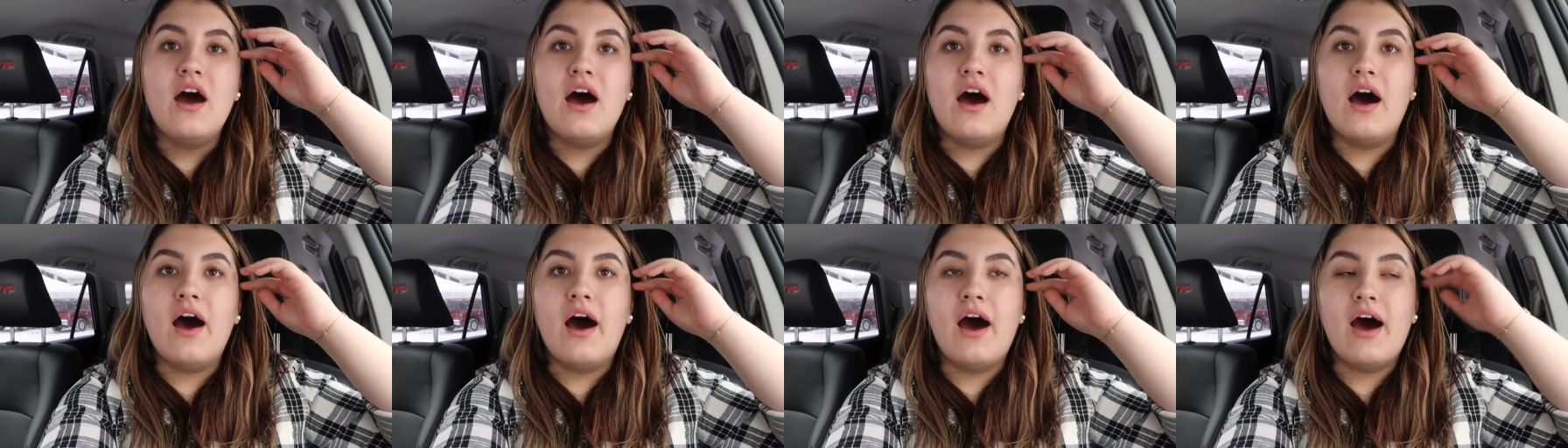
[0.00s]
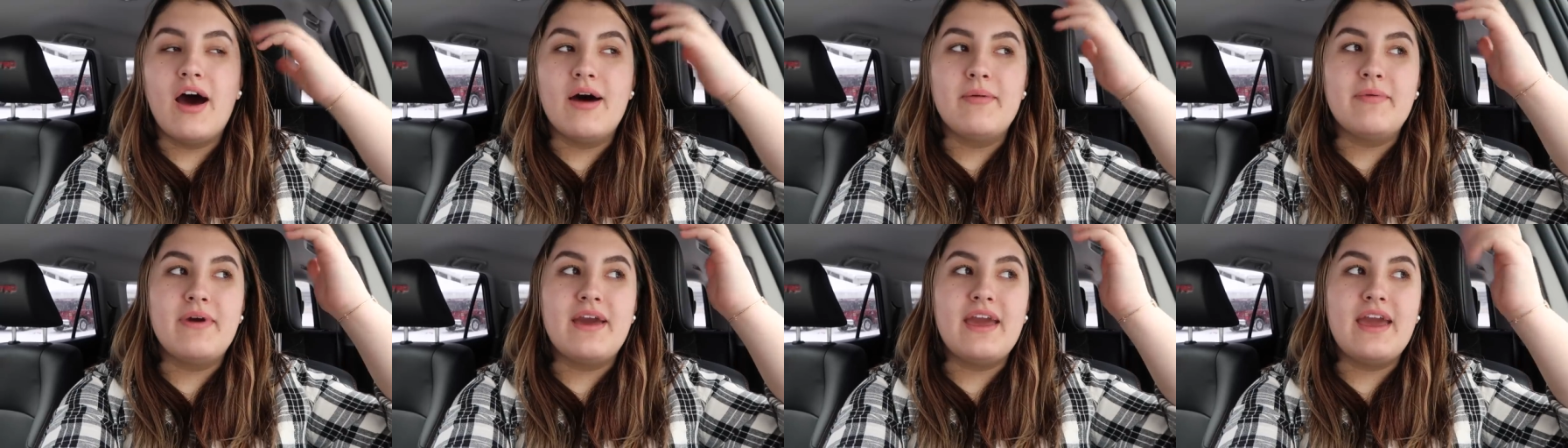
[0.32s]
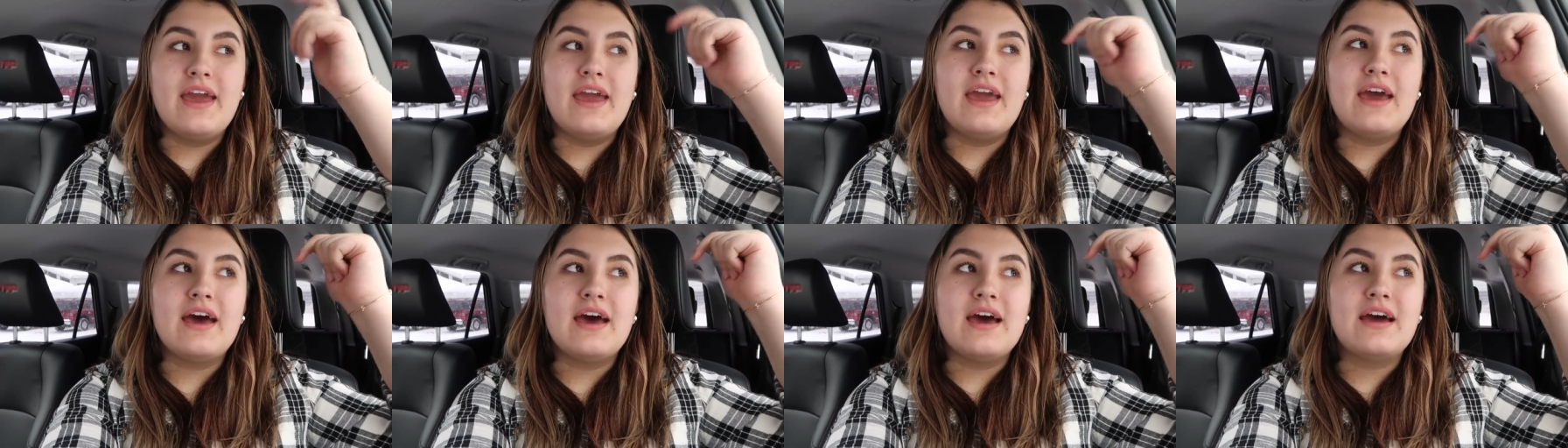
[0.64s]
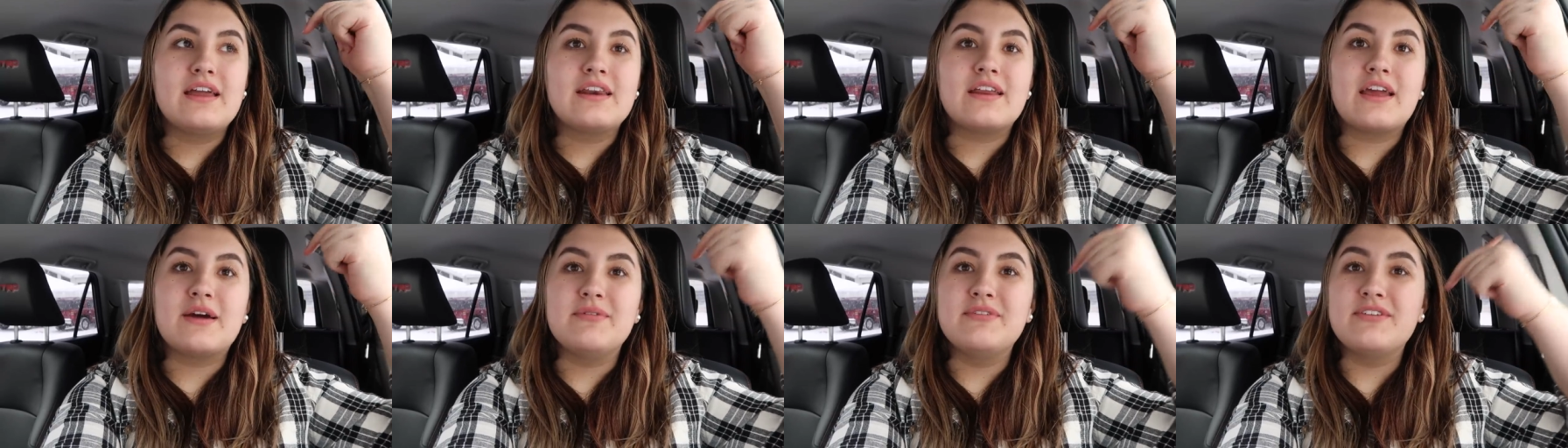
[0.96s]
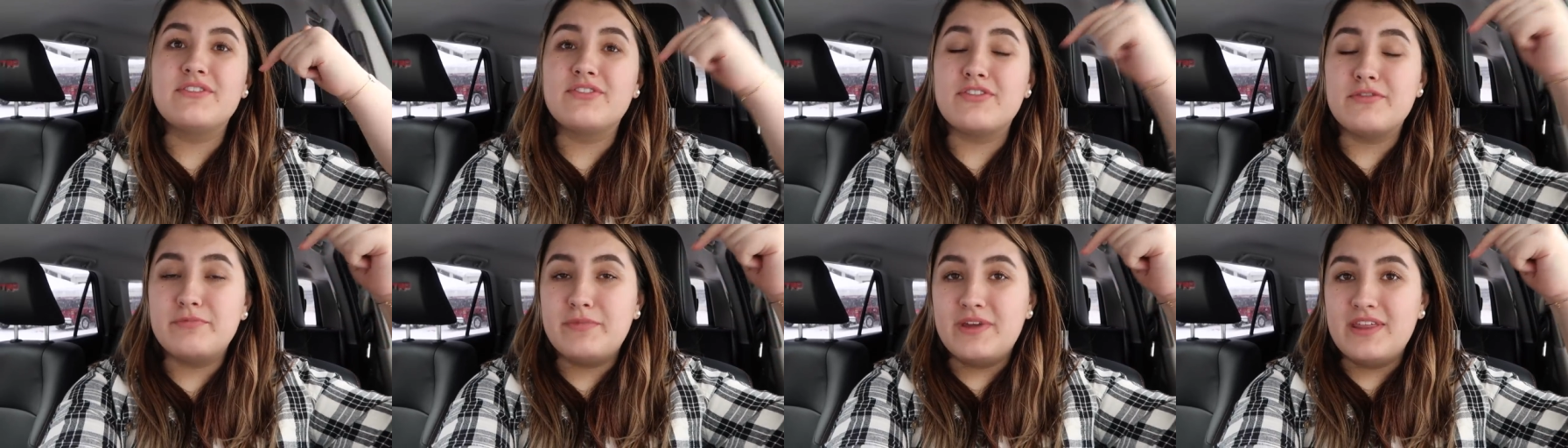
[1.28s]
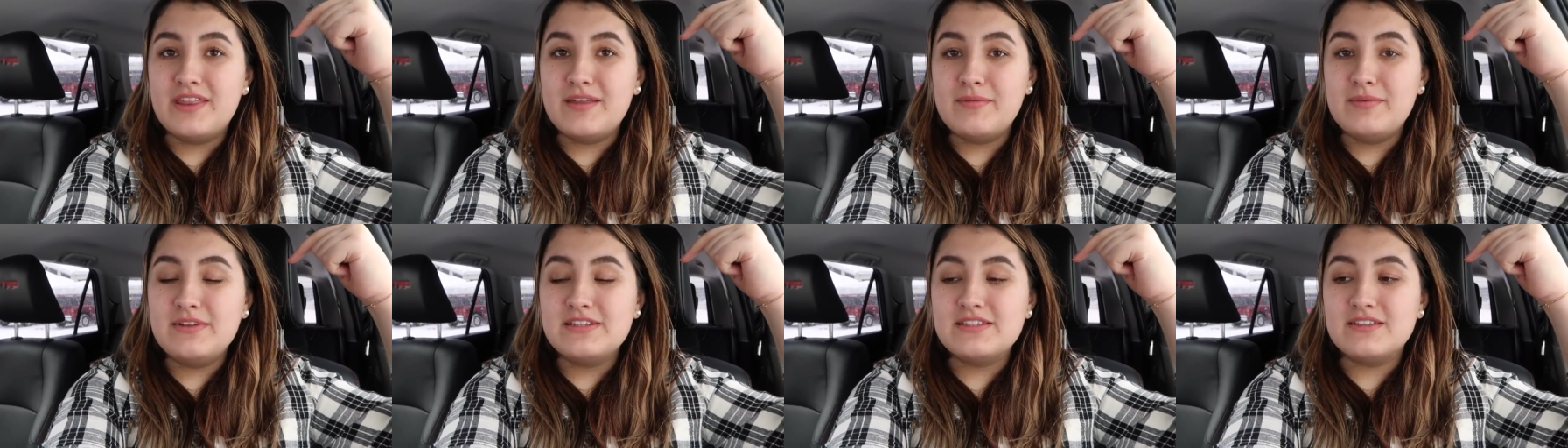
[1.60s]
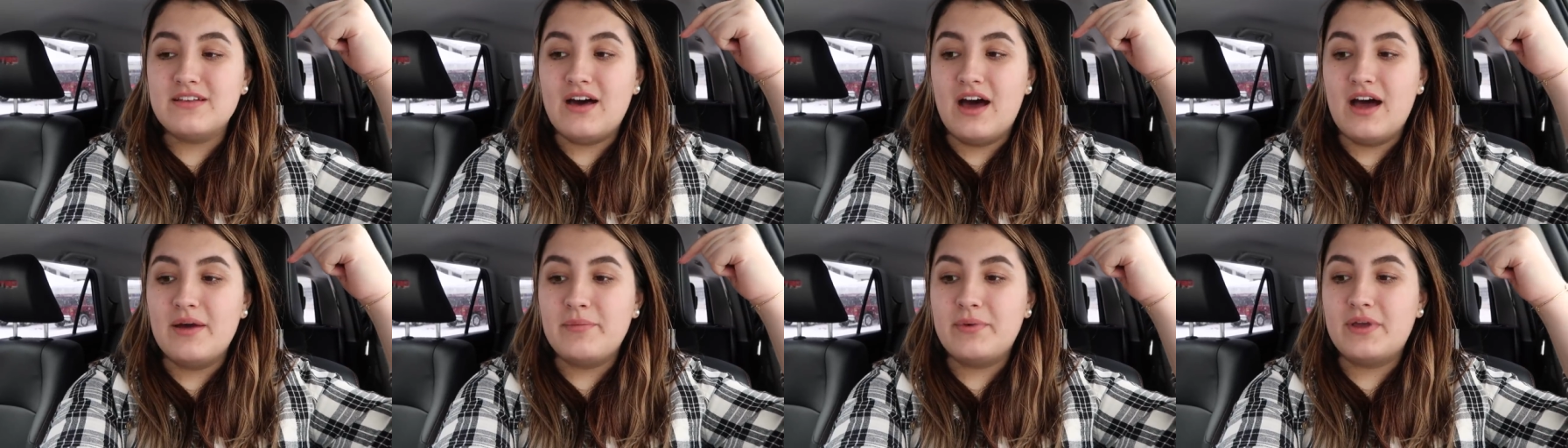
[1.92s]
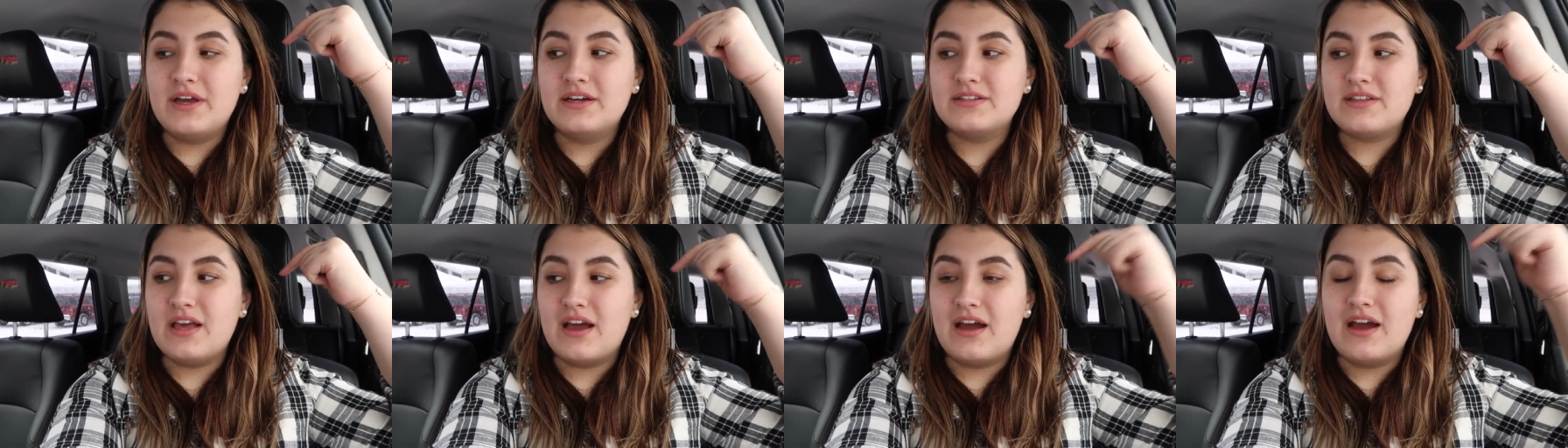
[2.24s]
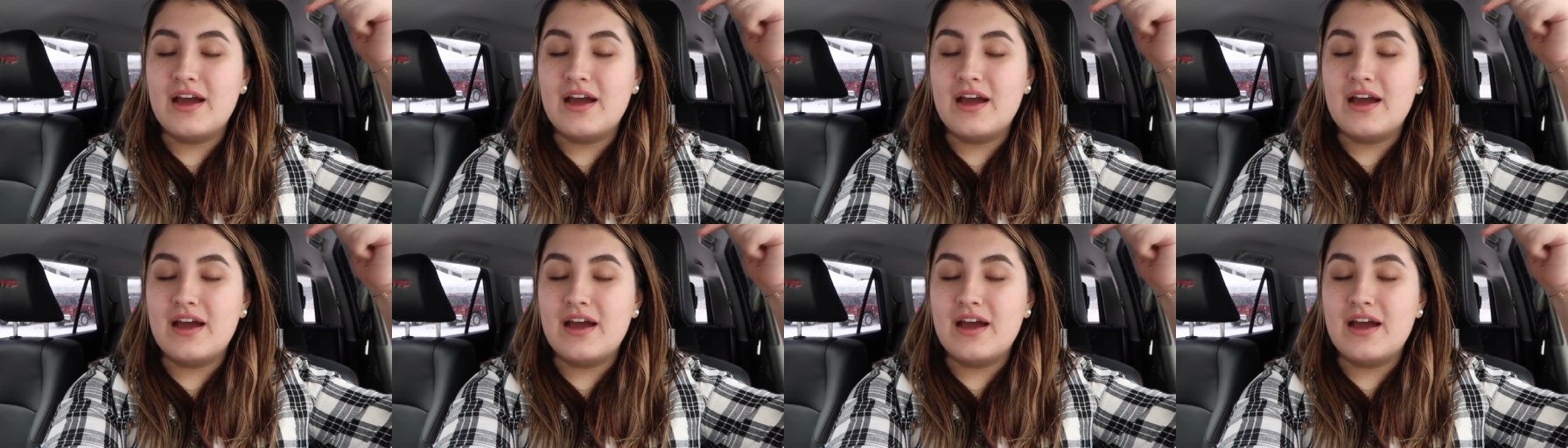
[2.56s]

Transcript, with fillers: And coming from me, that means a lot because